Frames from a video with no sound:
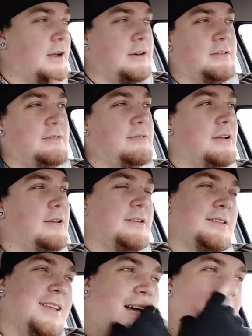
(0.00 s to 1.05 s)
I'm,
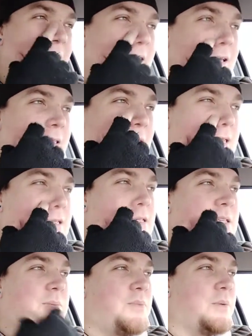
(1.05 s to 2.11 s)
nah,
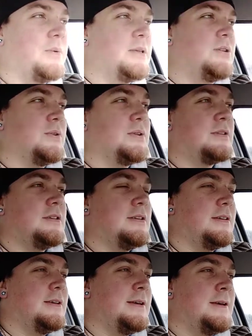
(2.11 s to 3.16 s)
that's probably too,
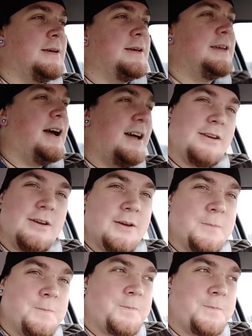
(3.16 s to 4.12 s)
I don't know.